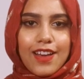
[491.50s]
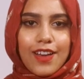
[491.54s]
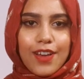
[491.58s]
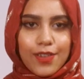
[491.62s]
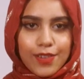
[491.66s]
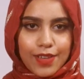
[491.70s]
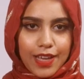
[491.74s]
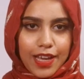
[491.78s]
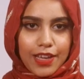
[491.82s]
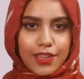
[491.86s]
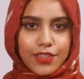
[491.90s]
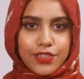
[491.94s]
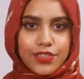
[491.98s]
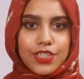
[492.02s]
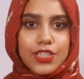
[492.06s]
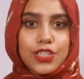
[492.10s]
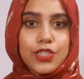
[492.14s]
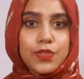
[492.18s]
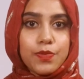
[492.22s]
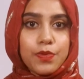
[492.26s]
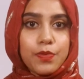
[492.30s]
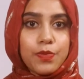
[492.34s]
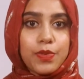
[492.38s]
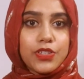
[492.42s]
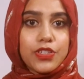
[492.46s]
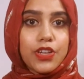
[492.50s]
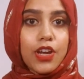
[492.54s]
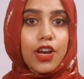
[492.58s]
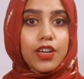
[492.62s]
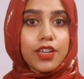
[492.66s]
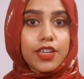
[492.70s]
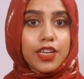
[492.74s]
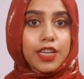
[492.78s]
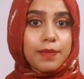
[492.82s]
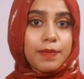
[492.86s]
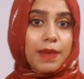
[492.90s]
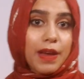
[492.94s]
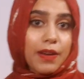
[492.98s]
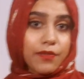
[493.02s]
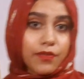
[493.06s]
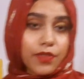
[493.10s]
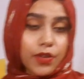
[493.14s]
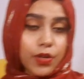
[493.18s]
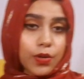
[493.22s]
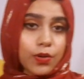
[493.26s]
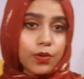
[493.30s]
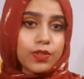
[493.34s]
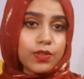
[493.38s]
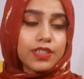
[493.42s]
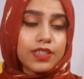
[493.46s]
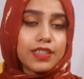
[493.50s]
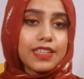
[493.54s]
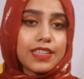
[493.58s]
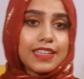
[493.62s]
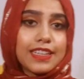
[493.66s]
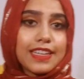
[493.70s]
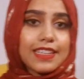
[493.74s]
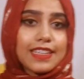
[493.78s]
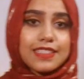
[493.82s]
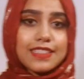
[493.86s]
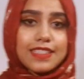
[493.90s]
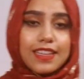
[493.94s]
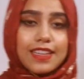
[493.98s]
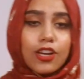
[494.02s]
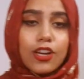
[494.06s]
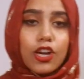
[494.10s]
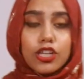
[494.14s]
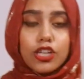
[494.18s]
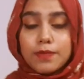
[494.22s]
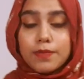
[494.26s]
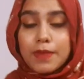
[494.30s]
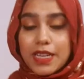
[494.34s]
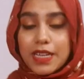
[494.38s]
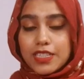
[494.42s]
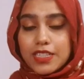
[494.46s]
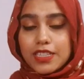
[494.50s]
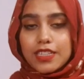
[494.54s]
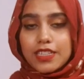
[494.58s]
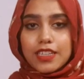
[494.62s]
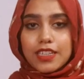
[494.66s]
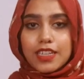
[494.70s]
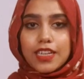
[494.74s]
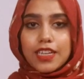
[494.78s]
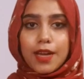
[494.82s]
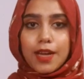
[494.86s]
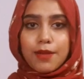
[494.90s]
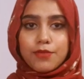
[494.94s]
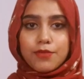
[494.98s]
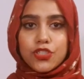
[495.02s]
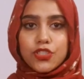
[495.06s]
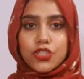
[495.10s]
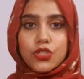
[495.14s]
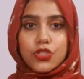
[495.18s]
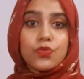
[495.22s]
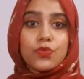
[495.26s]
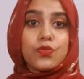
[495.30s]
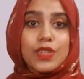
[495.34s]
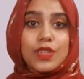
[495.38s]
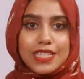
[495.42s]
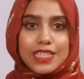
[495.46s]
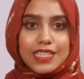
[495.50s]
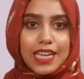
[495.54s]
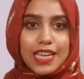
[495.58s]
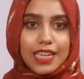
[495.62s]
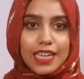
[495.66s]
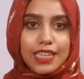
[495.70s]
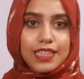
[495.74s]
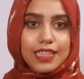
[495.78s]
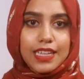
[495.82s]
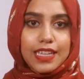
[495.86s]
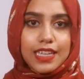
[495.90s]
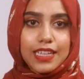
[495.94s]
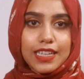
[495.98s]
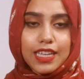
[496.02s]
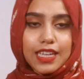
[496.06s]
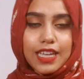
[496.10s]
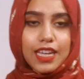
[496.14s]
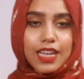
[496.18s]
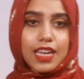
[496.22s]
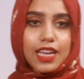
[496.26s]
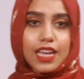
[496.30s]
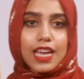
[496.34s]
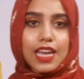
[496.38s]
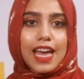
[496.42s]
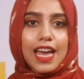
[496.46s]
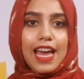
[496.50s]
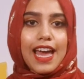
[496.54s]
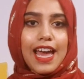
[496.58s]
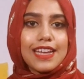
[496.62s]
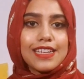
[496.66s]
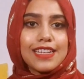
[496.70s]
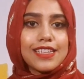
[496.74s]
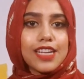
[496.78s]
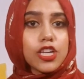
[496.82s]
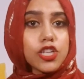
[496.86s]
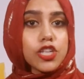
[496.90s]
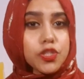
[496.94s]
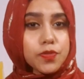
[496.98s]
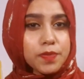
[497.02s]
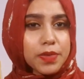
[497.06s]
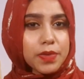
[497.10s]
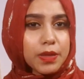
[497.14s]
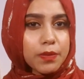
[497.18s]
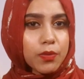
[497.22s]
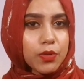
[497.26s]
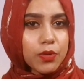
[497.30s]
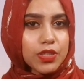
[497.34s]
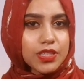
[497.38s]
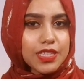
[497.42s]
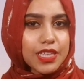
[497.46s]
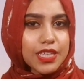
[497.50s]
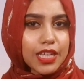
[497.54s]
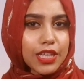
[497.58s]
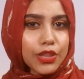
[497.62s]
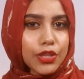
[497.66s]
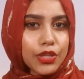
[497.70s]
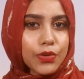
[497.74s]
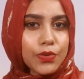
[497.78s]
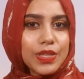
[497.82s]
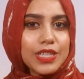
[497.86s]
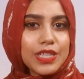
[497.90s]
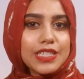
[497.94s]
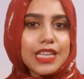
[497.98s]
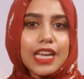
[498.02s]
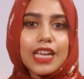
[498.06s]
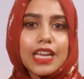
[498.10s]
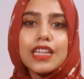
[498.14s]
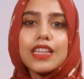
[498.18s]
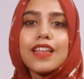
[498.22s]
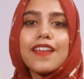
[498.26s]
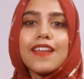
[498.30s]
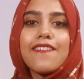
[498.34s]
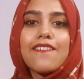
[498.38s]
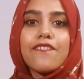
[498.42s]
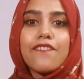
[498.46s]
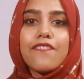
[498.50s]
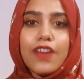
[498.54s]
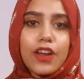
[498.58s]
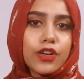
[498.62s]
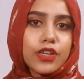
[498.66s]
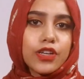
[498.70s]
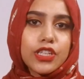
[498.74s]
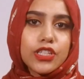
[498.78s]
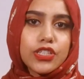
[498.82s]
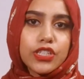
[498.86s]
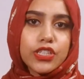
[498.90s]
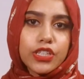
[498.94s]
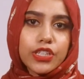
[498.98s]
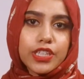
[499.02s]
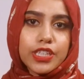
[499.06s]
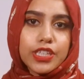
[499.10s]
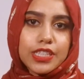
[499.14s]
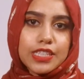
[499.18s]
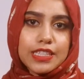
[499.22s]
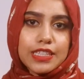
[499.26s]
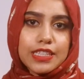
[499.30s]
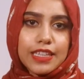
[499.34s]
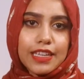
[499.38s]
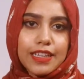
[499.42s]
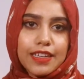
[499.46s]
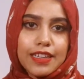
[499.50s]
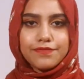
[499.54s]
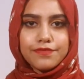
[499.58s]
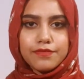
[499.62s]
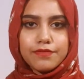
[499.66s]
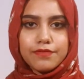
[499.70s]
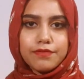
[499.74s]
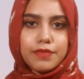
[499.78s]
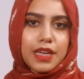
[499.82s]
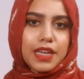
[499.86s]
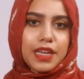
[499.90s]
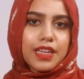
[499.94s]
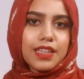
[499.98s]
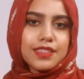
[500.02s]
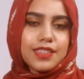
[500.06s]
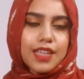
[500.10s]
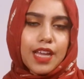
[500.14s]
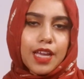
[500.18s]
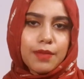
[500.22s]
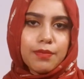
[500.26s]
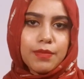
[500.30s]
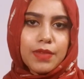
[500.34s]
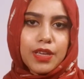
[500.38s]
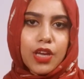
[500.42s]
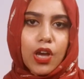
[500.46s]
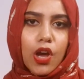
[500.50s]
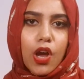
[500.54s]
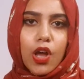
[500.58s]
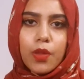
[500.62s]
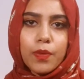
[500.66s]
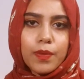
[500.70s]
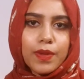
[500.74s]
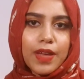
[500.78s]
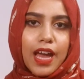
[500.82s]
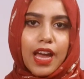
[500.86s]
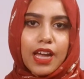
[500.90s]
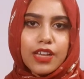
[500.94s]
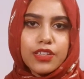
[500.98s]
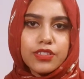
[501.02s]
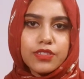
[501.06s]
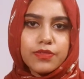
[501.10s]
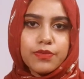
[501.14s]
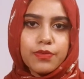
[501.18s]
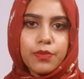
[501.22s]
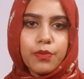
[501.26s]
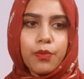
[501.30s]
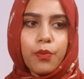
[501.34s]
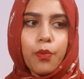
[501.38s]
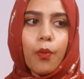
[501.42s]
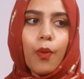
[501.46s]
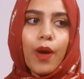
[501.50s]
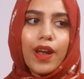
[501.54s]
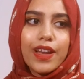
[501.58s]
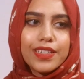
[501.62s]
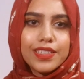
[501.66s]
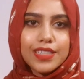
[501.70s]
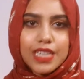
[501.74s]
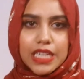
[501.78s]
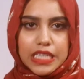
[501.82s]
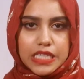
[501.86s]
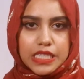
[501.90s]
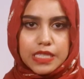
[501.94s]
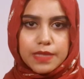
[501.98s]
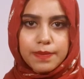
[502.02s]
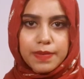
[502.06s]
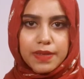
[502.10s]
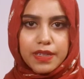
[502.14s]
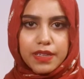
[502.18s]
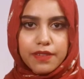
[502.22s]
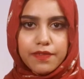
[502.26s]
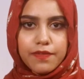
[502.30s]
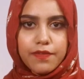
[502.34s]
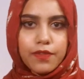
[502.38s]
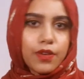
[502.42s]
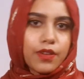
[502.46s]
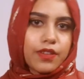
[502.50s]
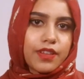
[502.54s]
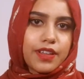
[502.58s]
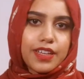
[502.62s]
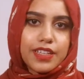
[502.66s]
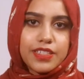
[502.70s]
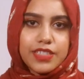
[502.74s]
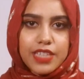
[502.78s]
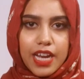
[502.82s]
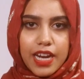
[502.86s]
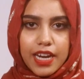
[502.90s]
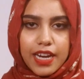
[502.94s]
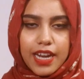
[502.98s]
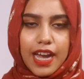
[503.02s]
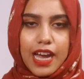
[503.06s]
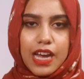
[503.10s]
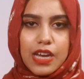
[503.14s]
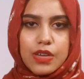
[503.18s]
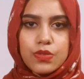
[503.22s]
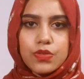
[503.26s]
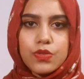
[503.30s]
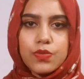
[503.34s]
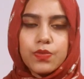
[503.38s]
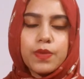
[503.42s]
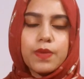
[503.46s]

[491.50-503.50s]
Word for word: Okay, since we were talking about food, the next thing automatically comes to recycling. And Dutch people take their recycling very seriously. Pakistan mein all we had one dustbin for the entire house.